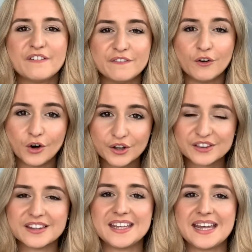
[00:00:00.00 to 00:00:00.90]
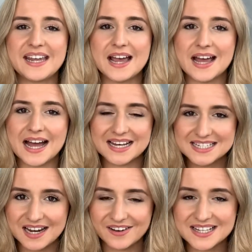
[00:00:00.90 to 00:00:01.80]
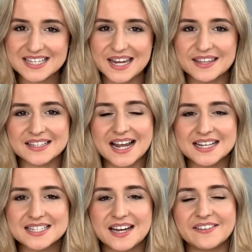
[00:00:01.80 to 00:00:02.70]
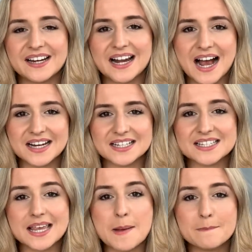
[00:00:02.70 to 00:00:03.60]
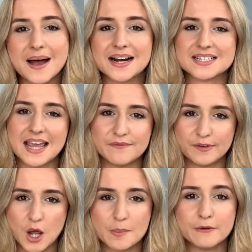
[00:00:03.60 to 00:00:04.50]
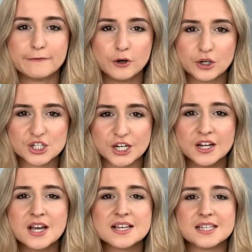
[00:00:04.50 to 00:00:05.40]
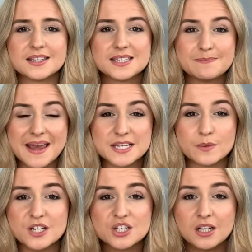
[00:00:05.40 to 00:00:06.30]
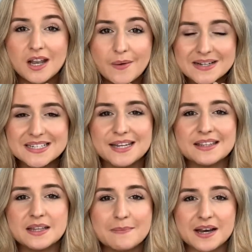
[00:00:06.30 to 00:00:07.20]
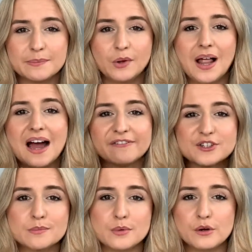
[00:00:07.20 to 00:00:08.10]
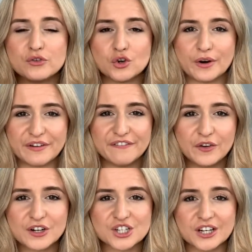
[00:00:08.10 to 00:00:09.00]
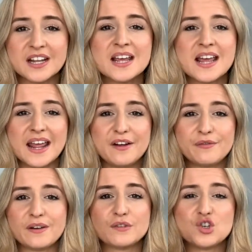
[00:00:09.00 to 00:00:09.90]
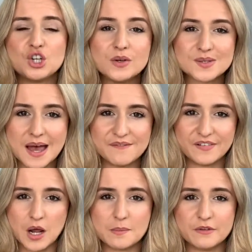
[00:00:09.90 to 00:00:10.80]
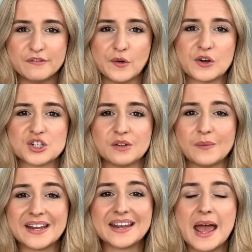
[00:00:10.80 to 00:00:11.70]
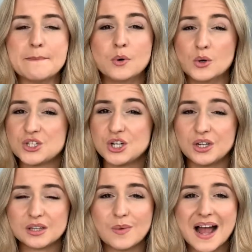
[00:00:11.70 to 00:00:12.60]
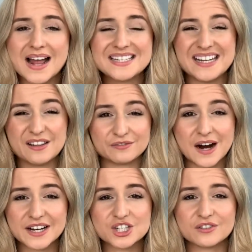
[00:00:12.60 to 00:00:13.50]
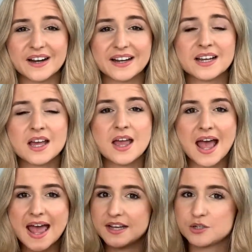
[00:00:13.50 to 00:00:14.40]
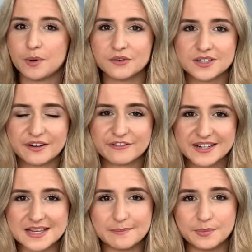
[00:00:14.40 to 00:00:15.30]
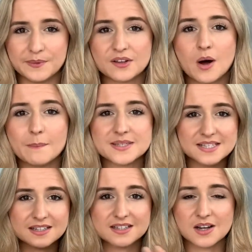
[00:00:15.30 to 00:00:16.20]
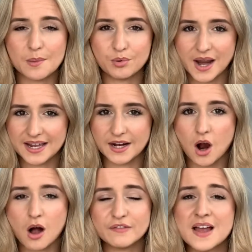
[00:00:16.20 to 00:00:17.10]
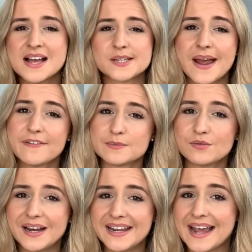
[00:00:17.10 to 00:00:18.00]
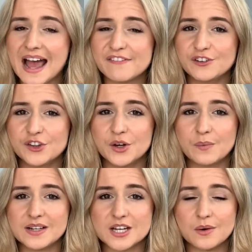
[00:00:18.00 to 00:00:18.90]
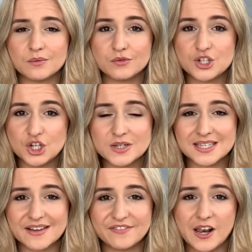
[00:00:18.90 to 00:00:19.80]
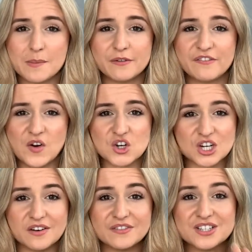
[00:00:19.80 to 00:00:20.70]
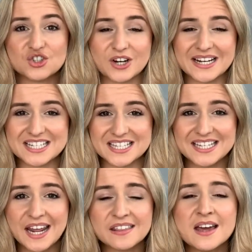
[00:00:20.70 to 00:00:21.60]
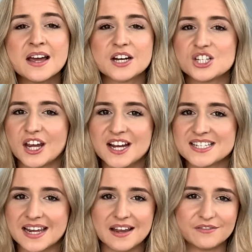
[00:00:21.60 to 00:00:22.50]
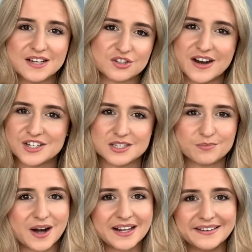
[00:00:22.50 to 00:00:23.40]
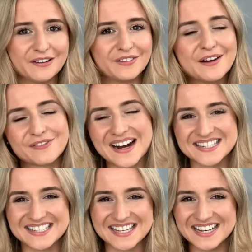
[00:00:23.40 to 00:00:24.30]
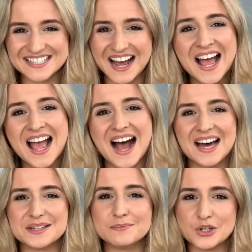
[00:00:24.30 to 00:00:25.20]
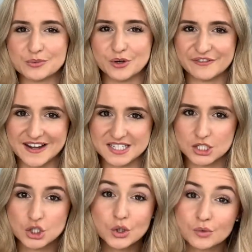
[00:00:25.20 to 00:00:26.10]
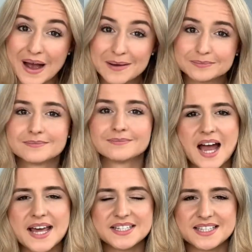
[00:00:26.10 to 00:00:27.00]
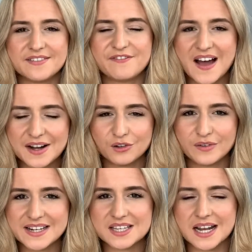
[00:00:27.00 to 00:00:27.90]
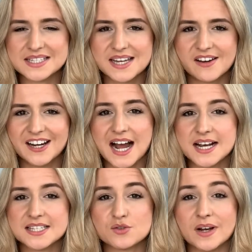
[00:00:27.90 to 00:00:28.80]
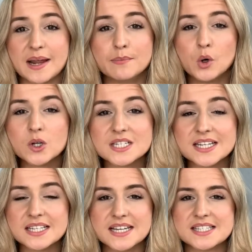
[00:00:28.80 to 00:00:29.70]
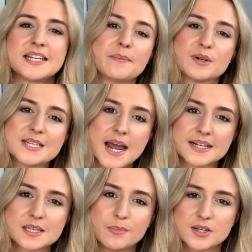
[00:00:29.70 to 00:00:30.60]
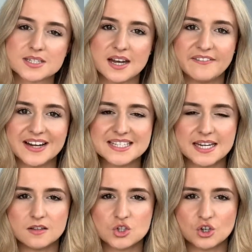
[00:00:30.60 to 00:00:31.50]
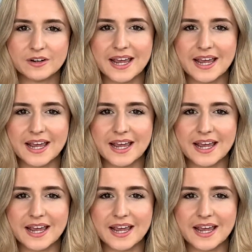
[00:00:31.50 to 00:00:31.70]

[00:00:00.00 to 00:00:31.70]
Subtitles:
Fourth, the anterior teeth and anterior guidance impact the envelope of function, so the space which the lower teeth in the mandible have to move during function. If we reduce that envelope of function, we can get more tooth wear, teeth fracturing, edge bonding, for example, with composites can start breaking off. So we have to be really careful that we don't reduce the envelope of function and restrict the teeth, because you're going to get restorations breaking off left, right and centre and much more advanced tooth wear. And the final reason anterior guidance is really important is that it protects the posterior teeth during